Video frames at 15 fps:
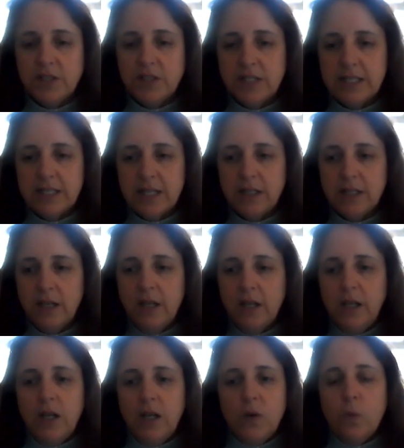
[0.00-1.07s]
And she said,
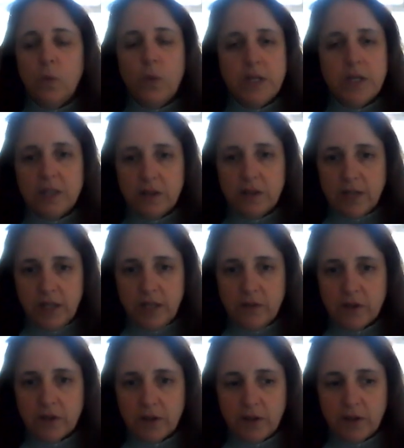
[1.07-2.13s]
"We don't think you've got the